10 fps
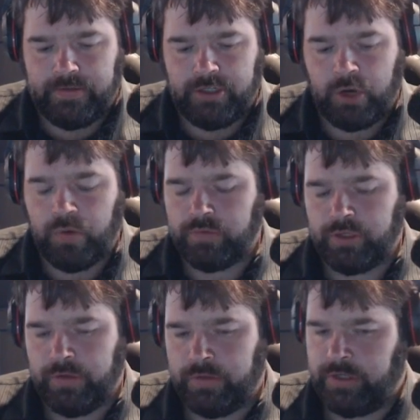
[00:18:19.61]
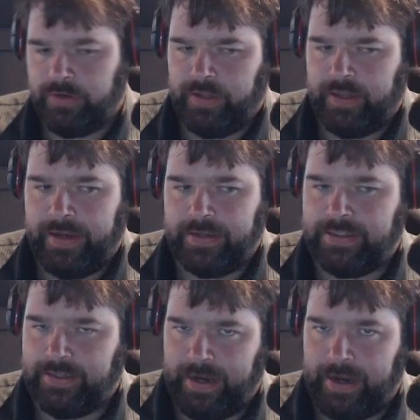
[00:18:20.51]
don't do certain things
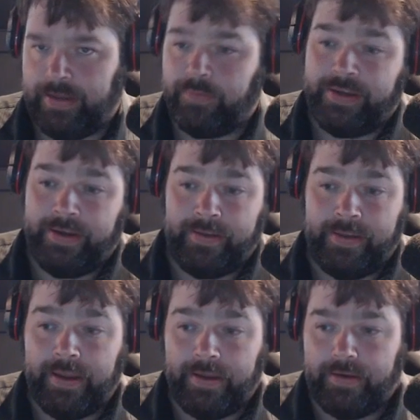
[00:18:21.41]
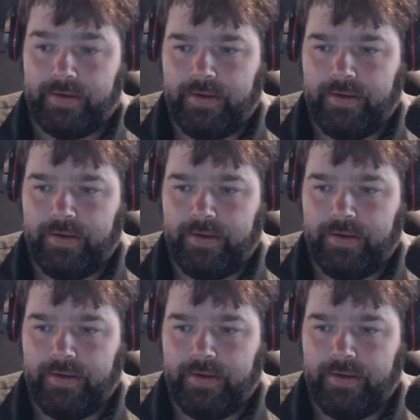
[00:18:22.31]
today that we did then.